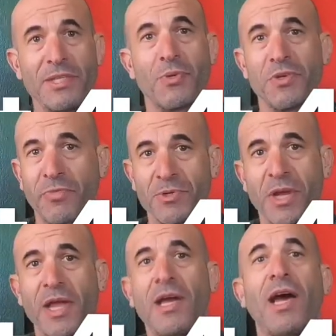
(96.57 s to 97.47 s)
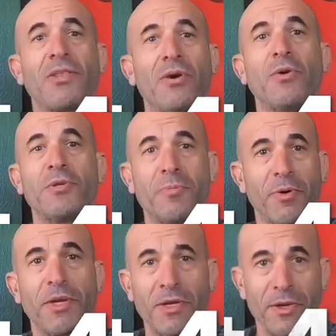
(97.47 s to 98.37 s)
which from China I thought was
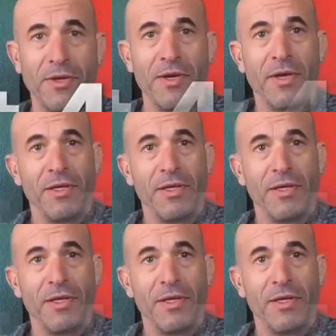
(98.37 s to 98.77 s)
pretty good.